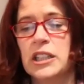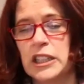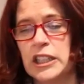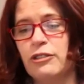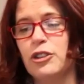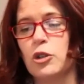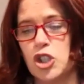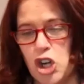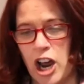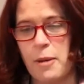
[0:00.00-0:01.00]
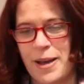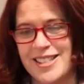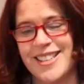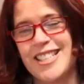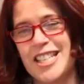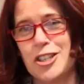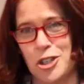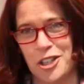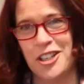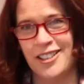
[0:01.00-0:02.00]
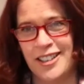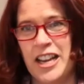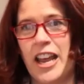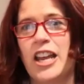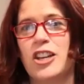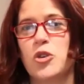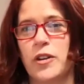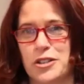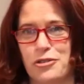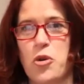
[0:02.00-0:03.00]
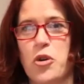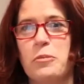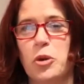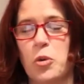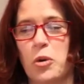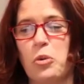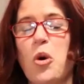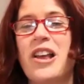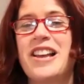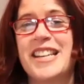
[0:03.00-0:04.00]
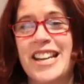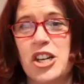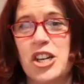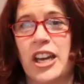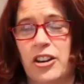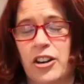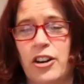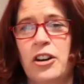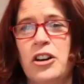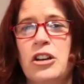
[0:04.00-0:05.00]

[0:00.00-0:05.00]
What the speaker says: leave your job as a teacher and transform your role as an educator.